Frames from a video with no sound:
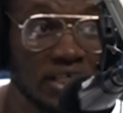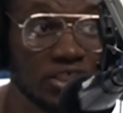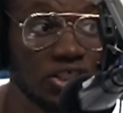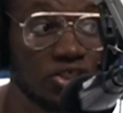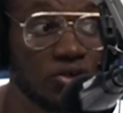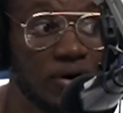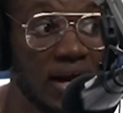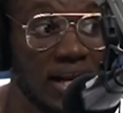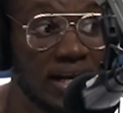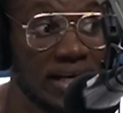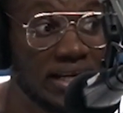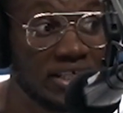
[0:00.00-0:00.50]

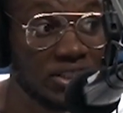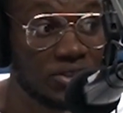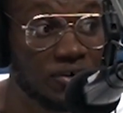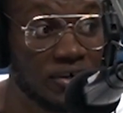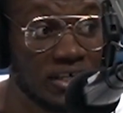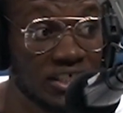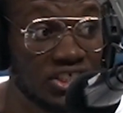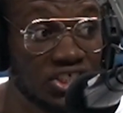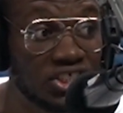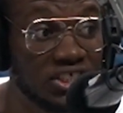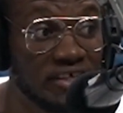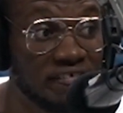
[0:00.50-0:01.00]
So I
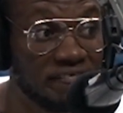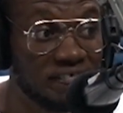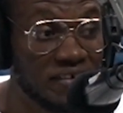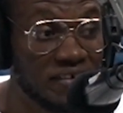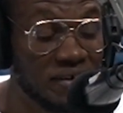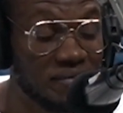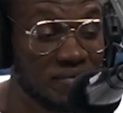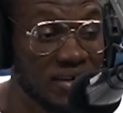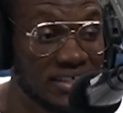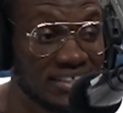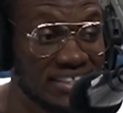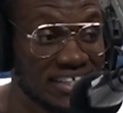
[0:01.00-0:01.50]
literally
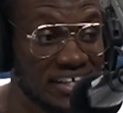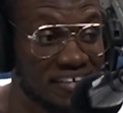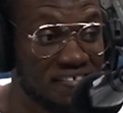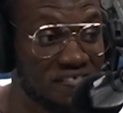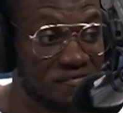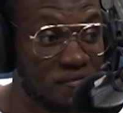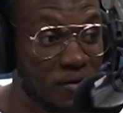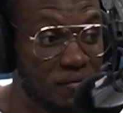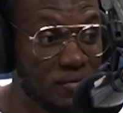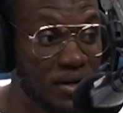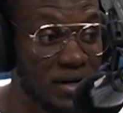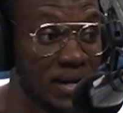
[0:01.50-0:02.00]
shifted myself
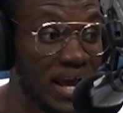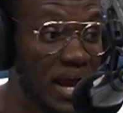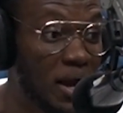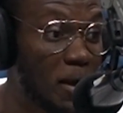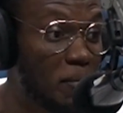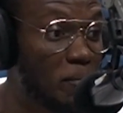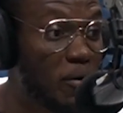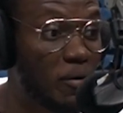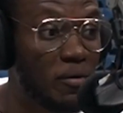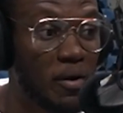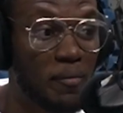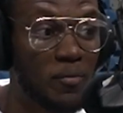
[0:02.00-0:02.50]
probably
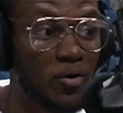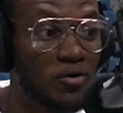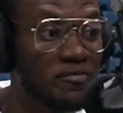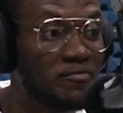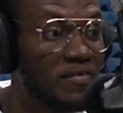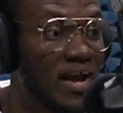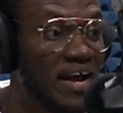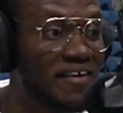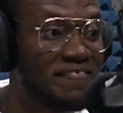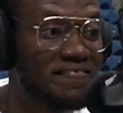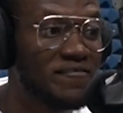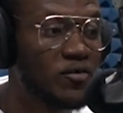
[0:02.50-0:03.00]
about
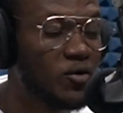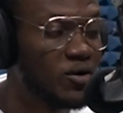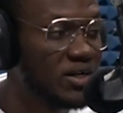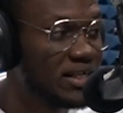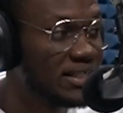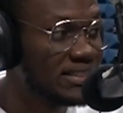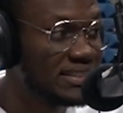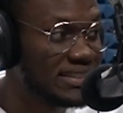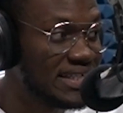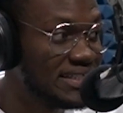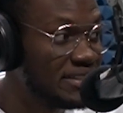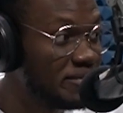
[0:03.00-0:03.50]
like 4
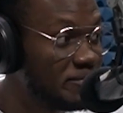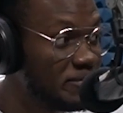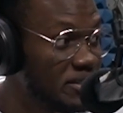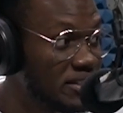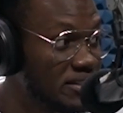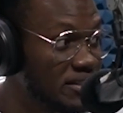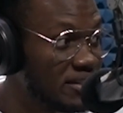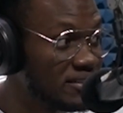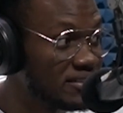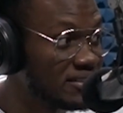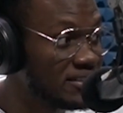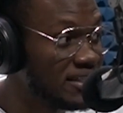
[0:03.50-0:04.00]
little
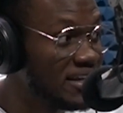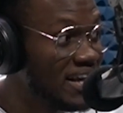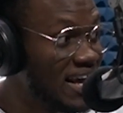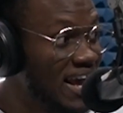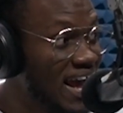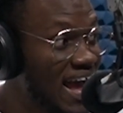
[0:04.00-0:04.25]
centimeters.